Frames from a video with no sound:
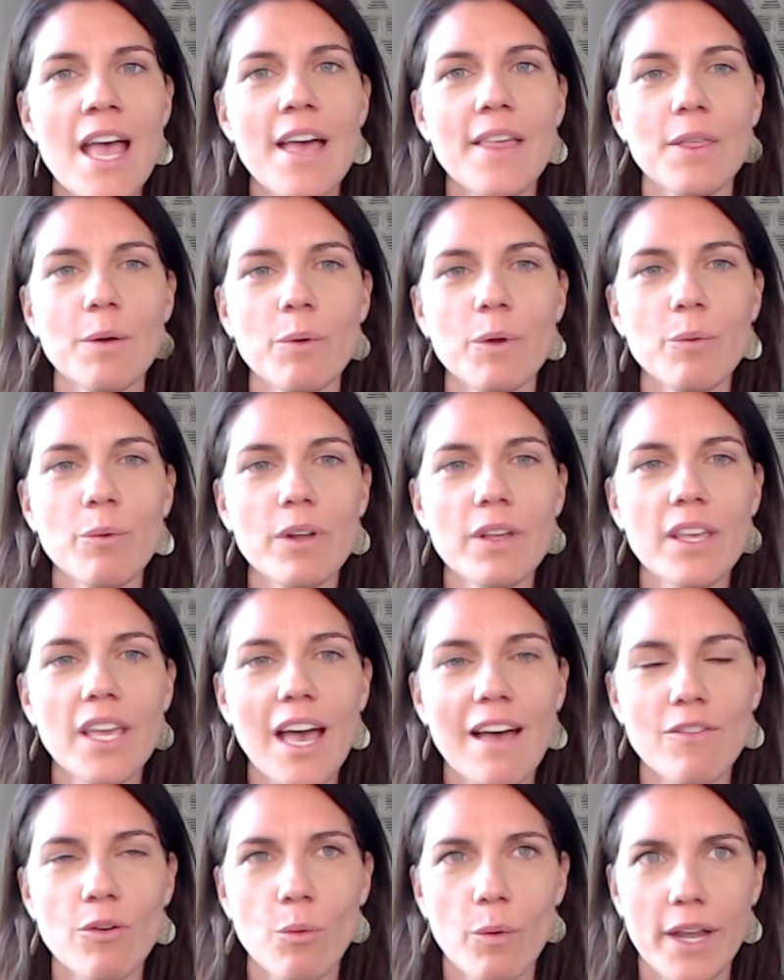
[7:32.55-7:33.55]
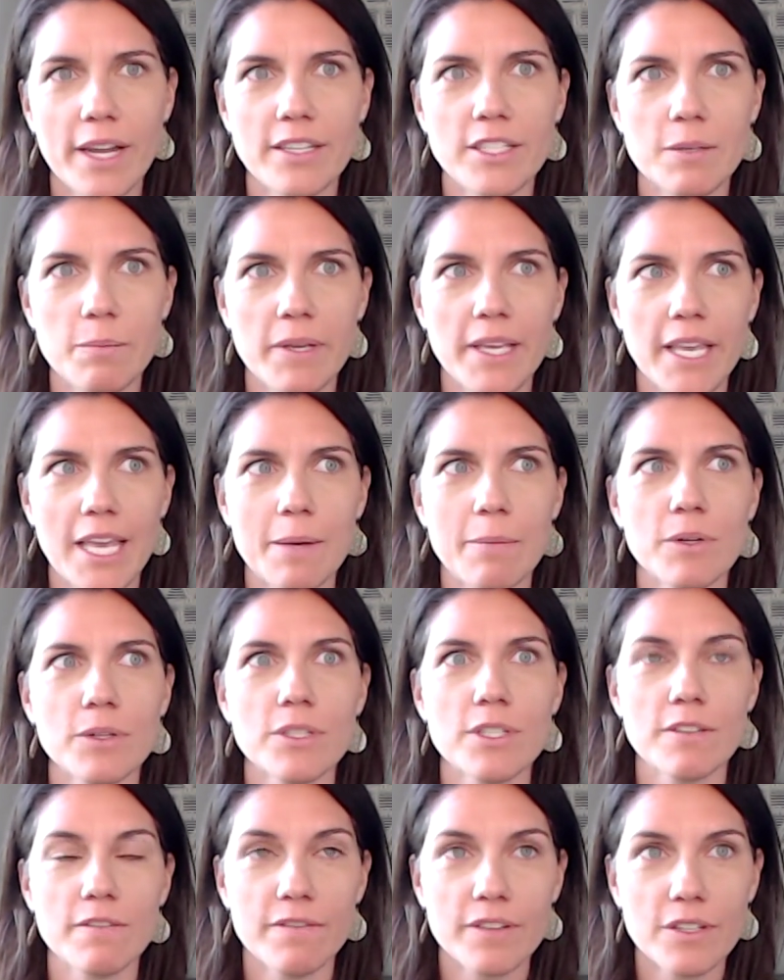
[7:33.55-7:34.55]
that we really have a way to be able
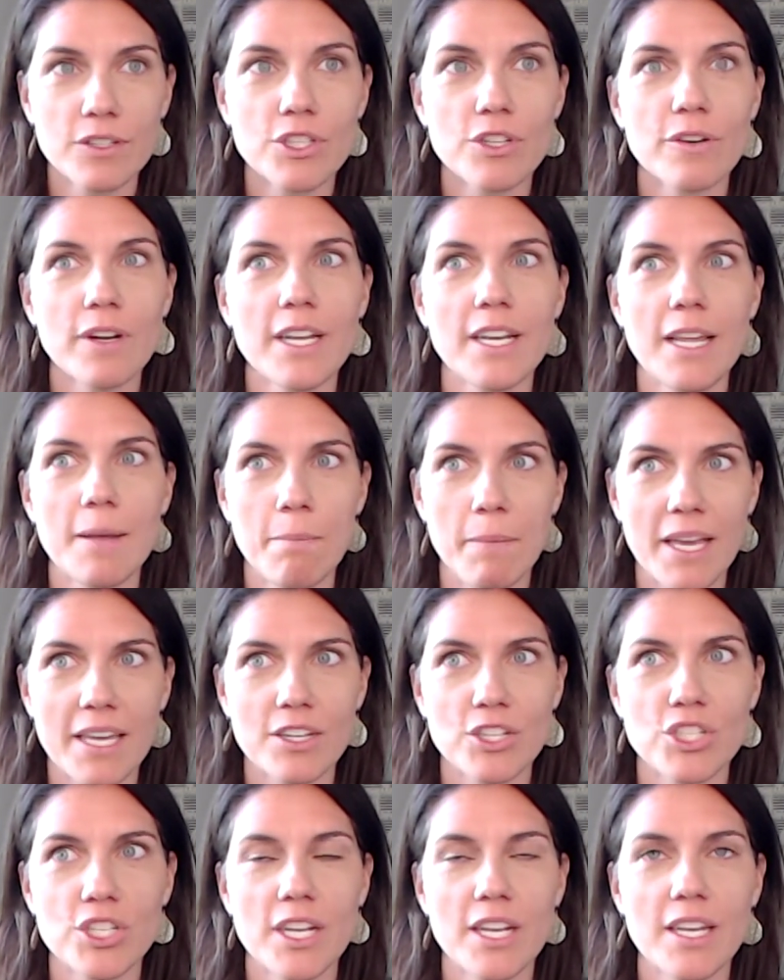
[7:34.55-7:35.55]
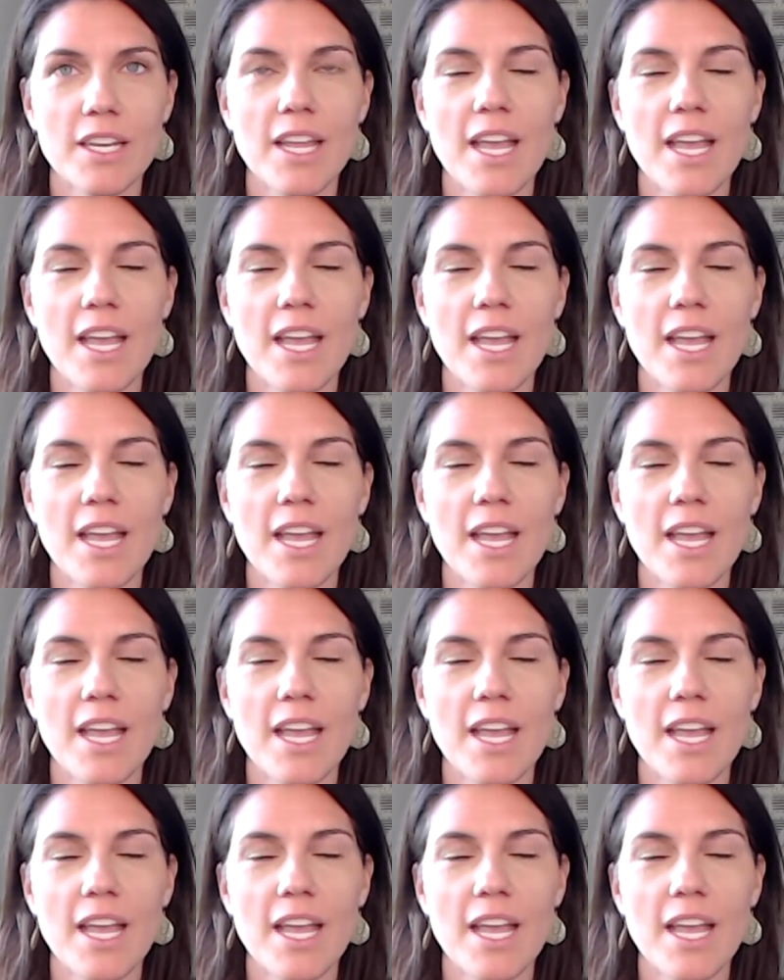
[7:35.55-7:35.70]
to filter it and manage it.